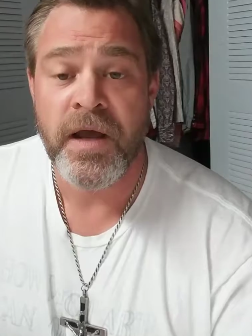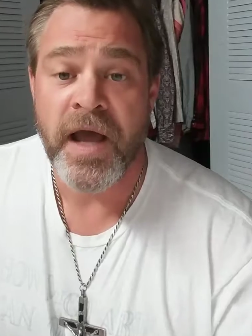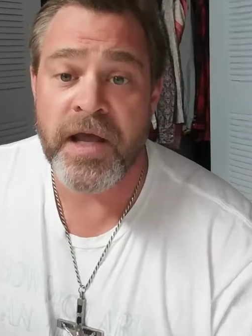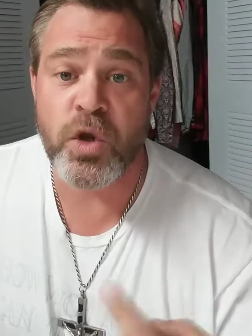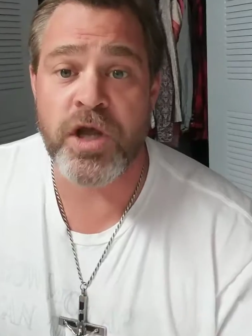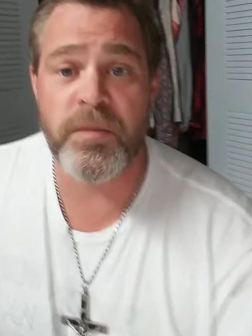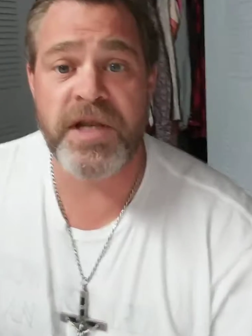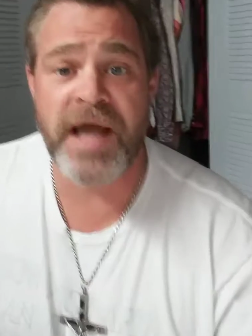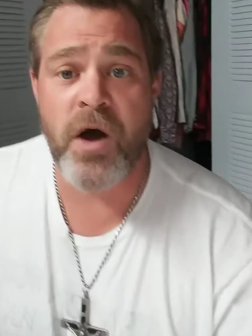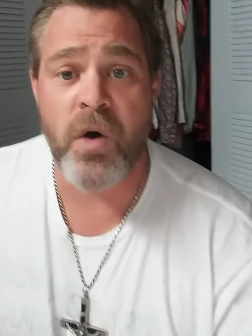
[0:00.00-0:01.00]
Hey, look at
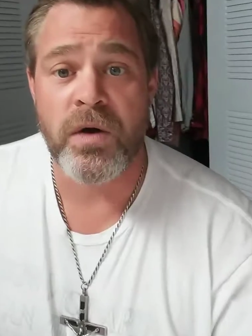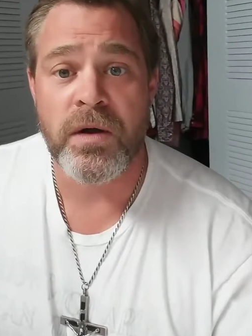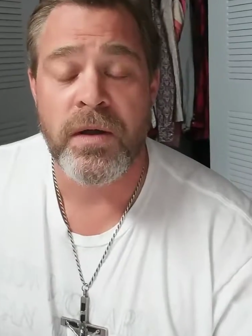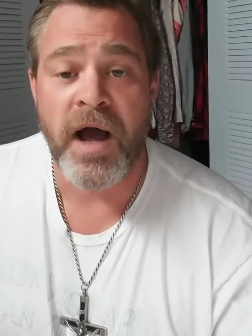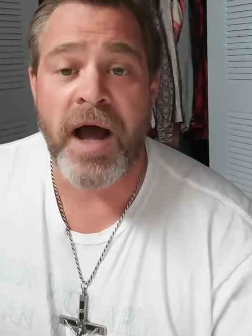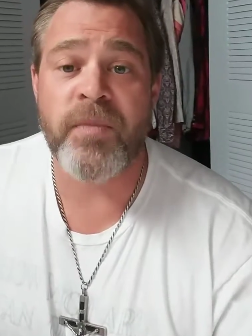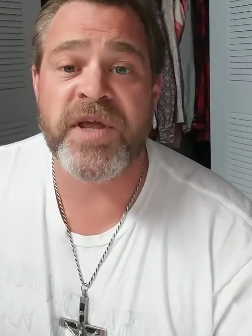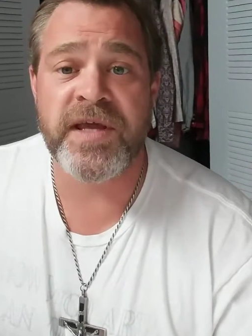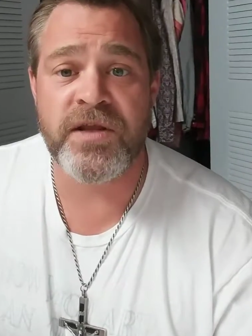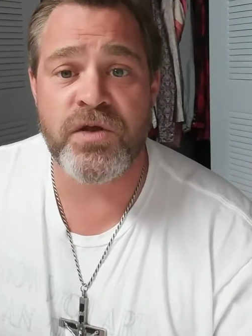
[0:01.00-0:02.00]
me now. I'm the
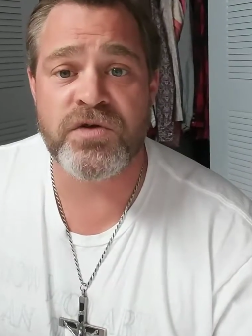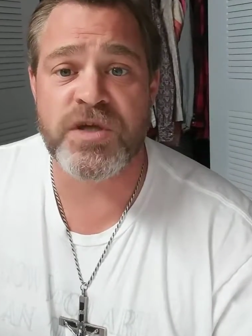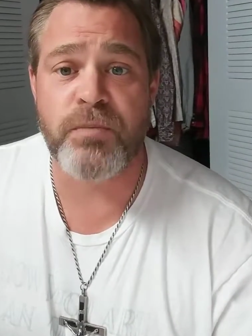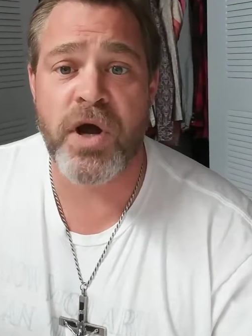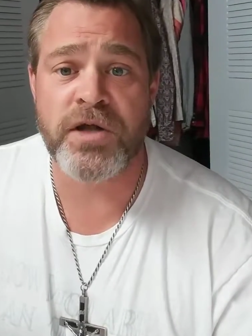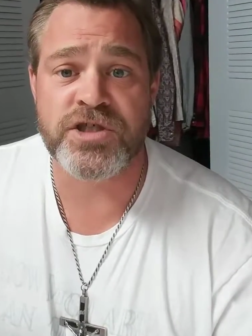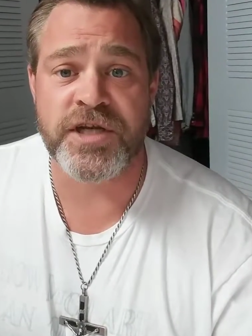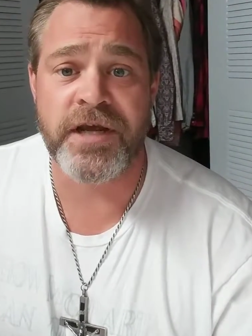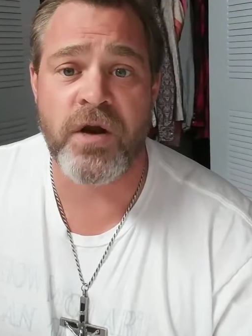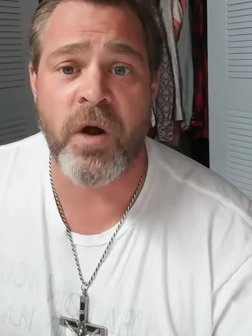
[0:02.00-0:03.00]
kid who used to punch and
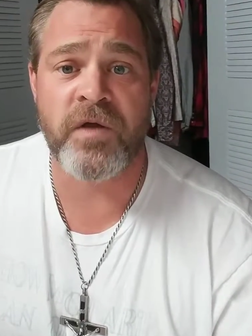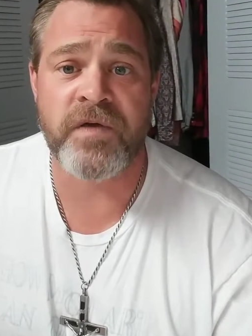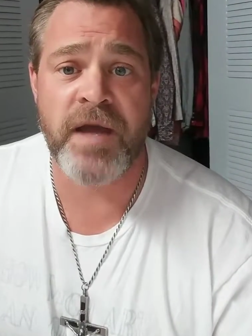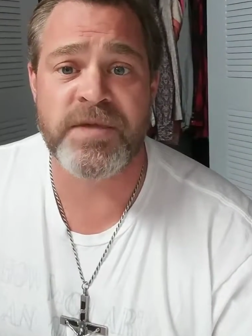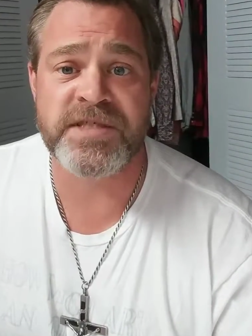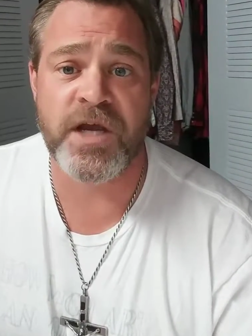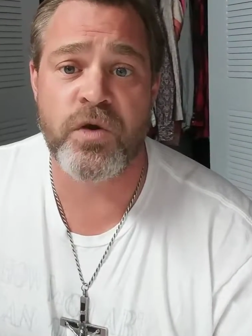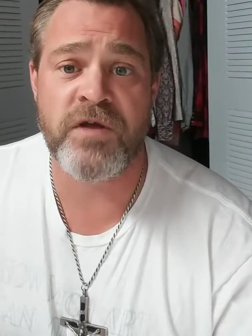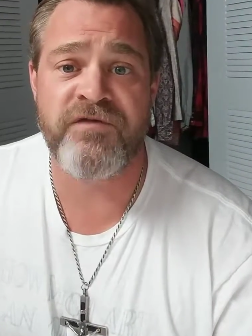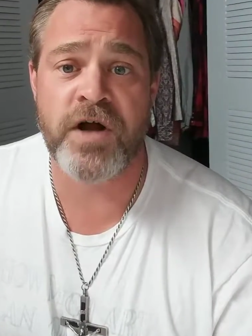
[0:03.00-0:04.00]
hit all the time and say, who
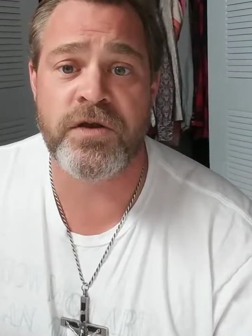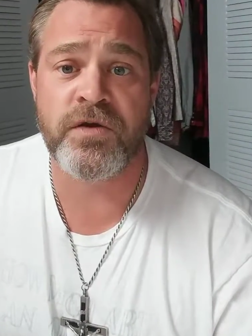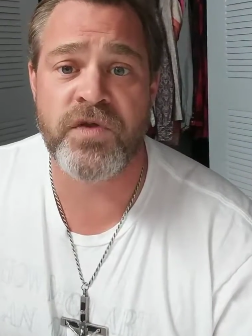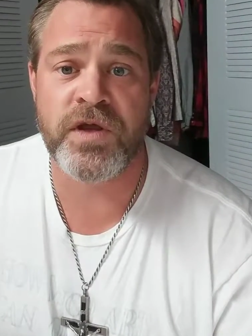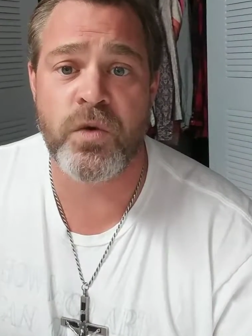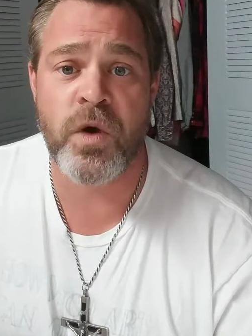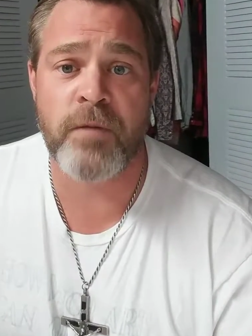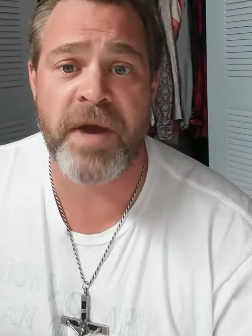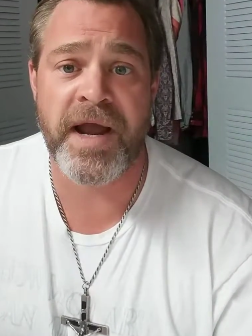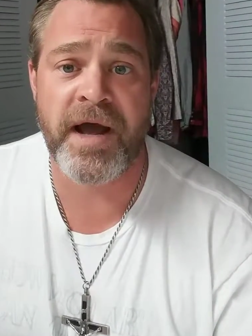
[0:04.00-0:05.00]
the fuck do you think you are
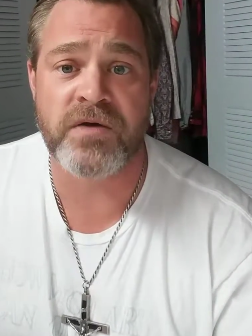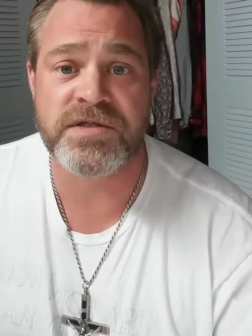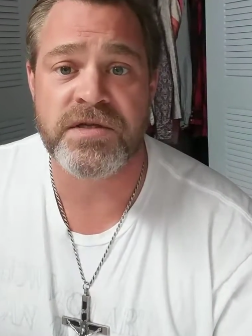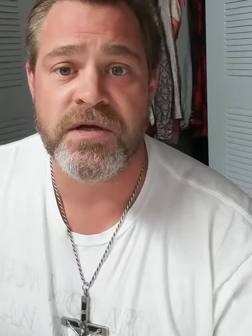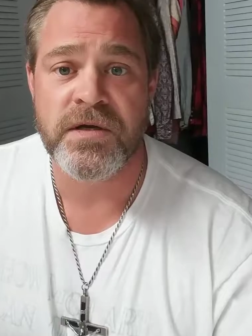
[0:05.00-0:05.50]
in my house?